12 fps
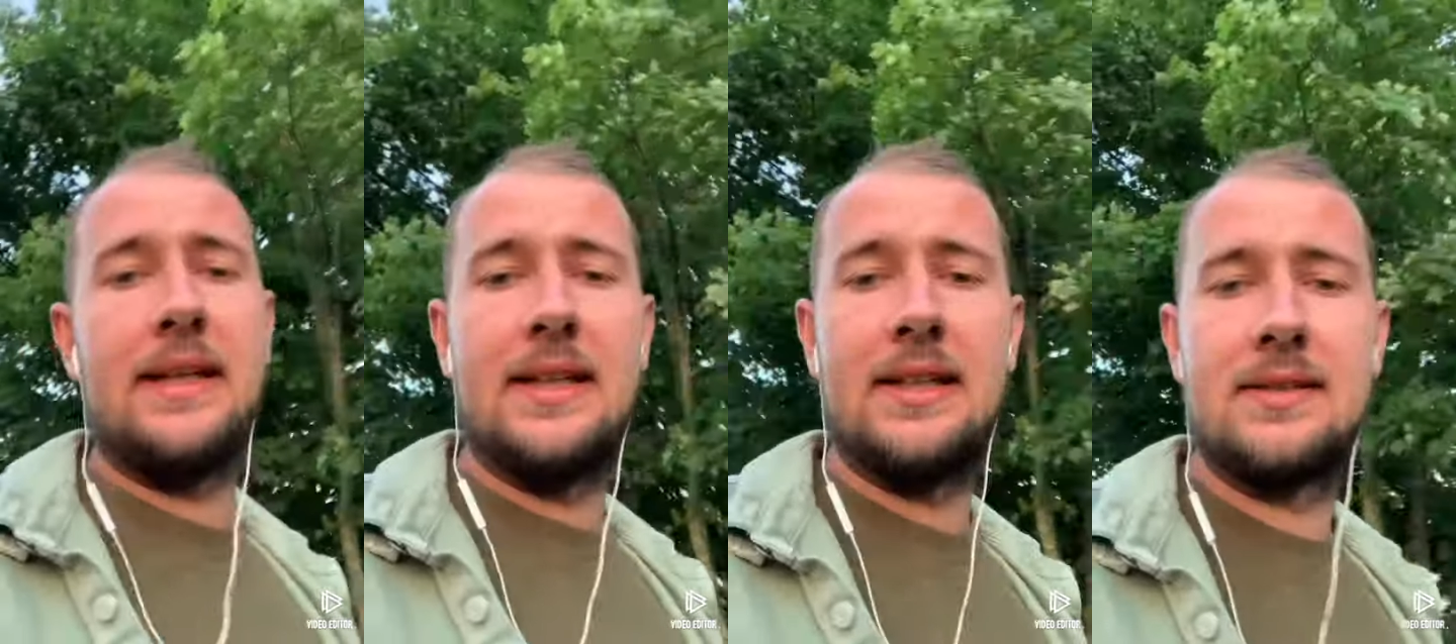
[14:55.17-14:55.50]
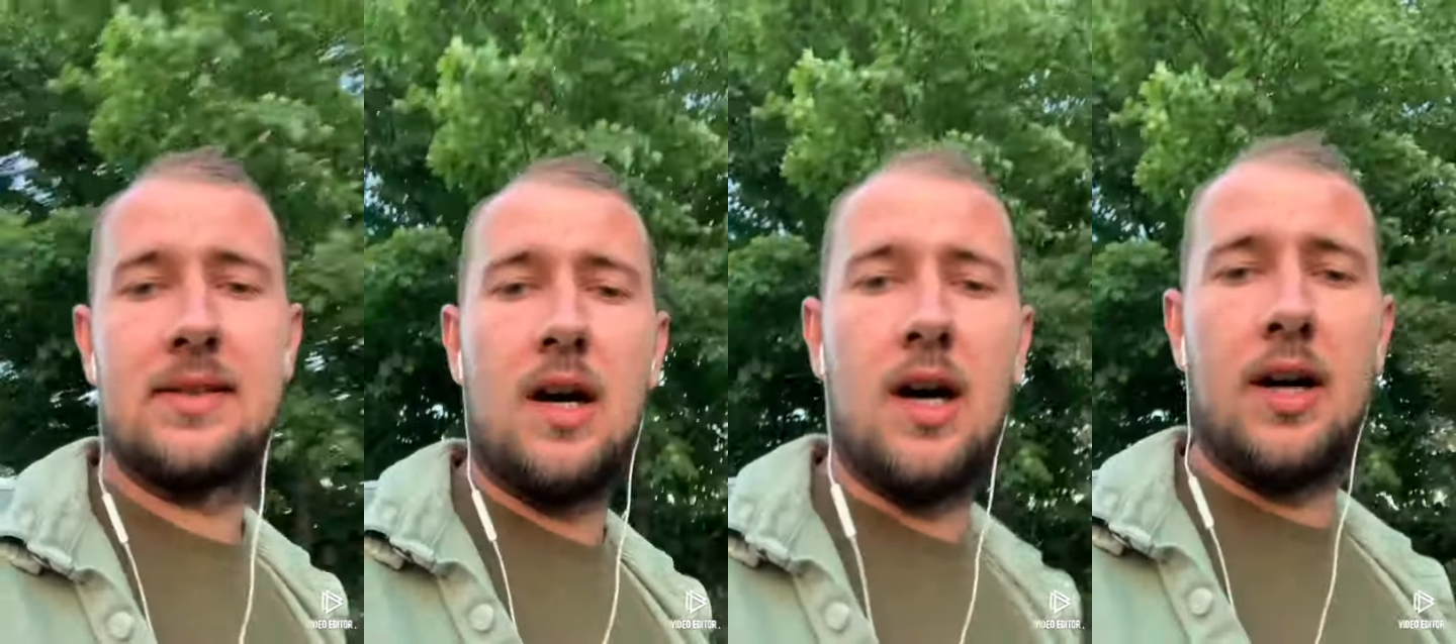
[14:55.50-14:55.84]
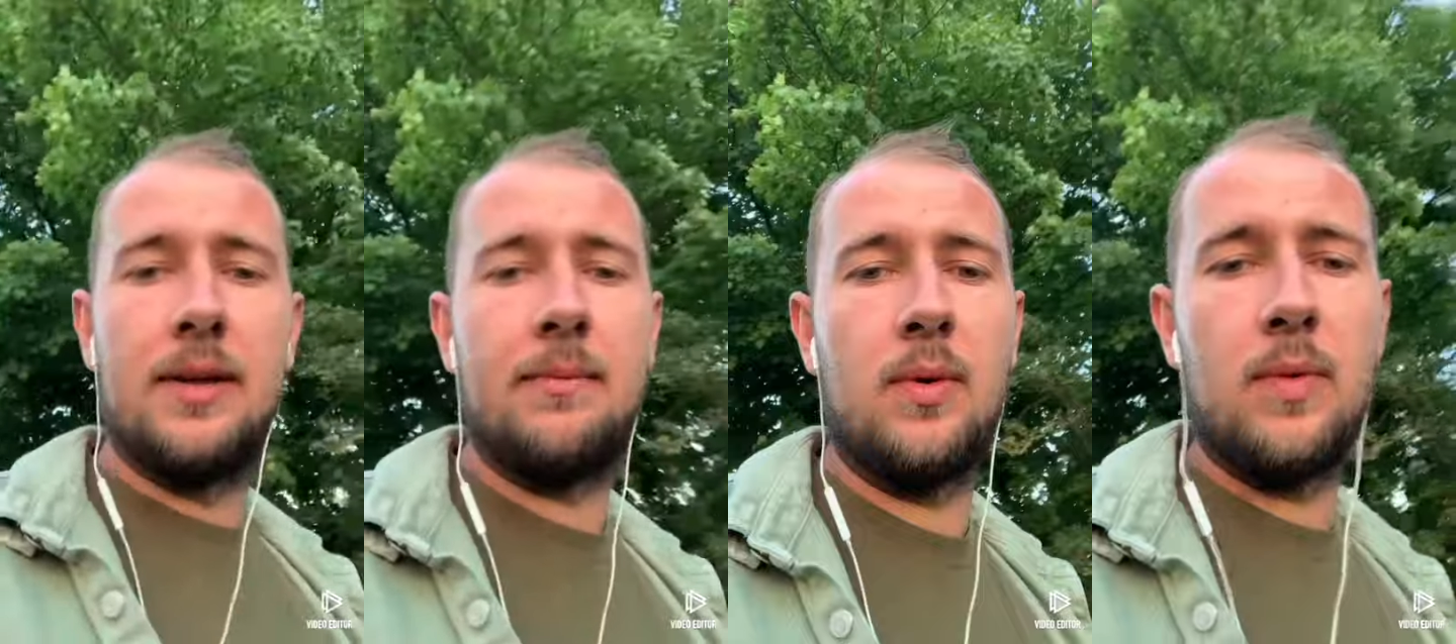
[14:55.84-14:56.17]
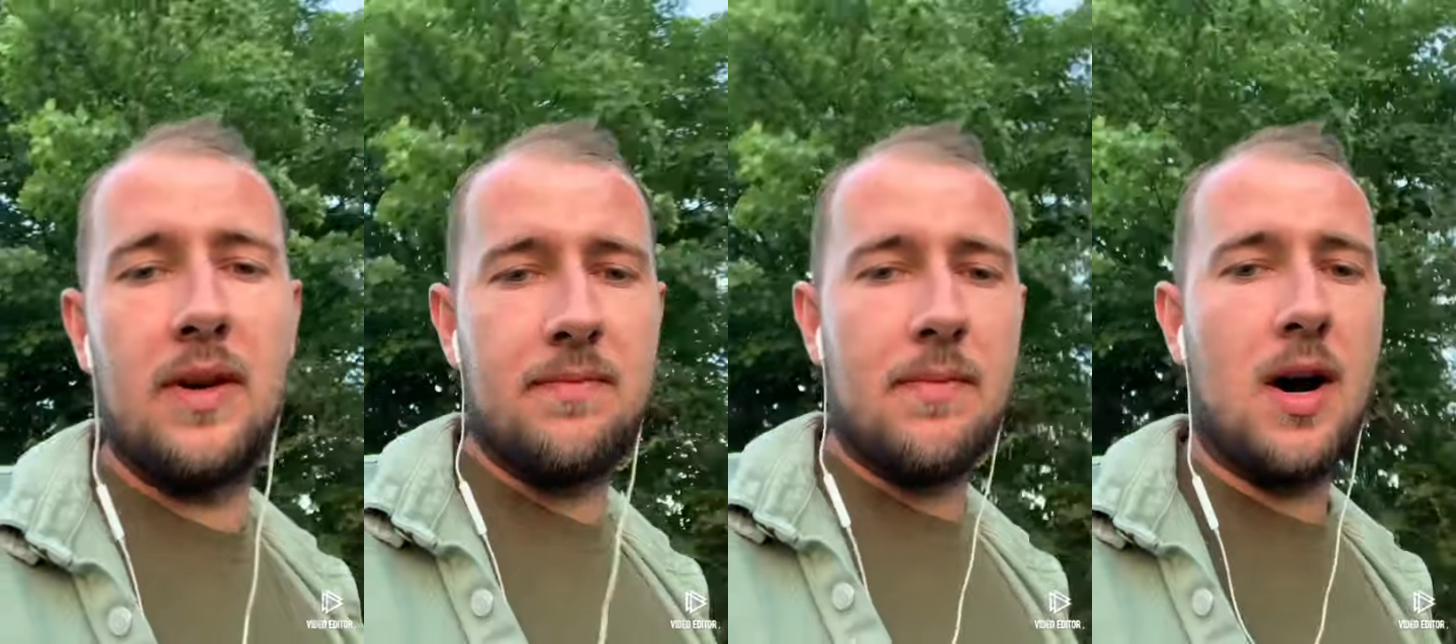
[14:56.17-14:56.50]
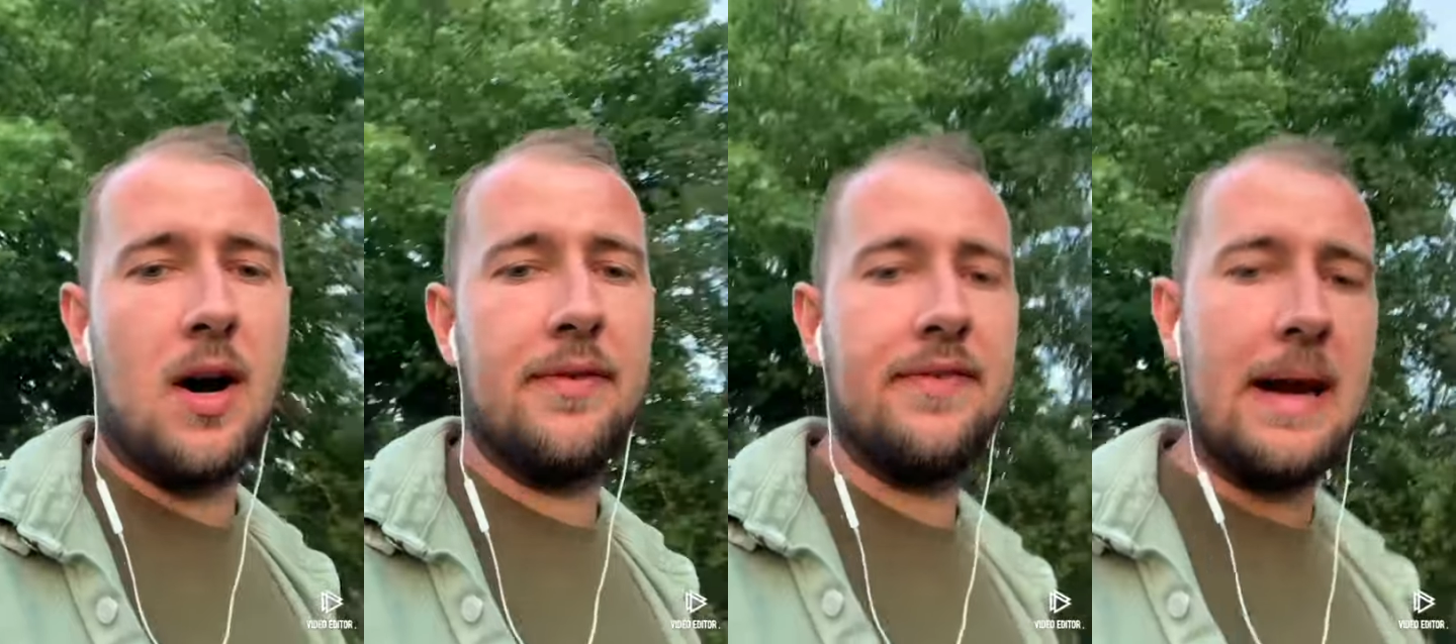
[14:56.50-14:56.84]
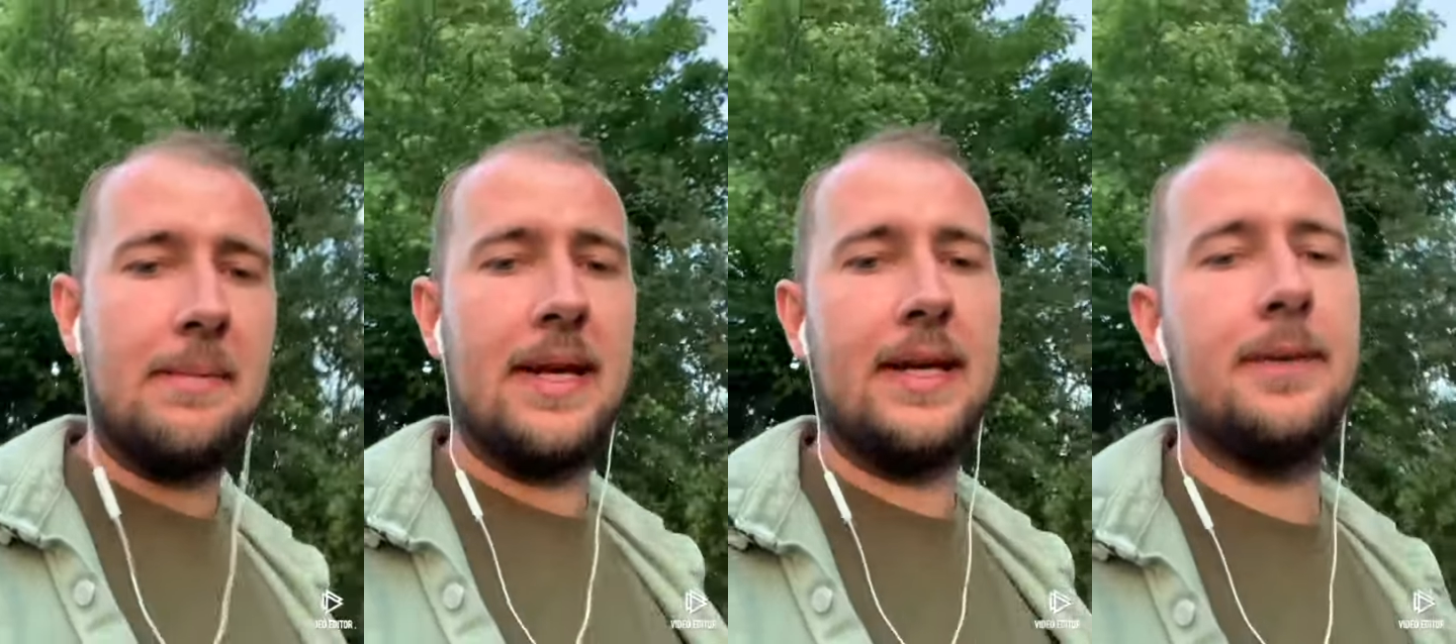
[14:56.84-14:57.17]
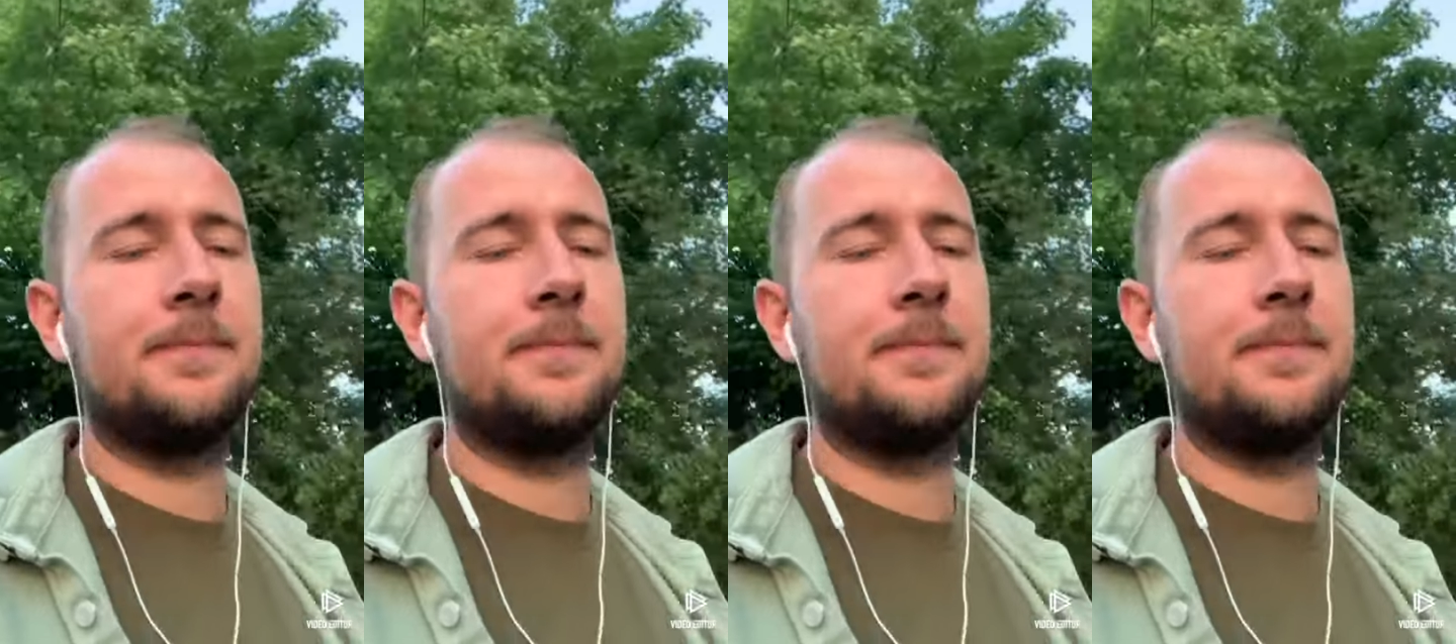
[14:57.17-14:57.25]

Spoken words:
the time with my family.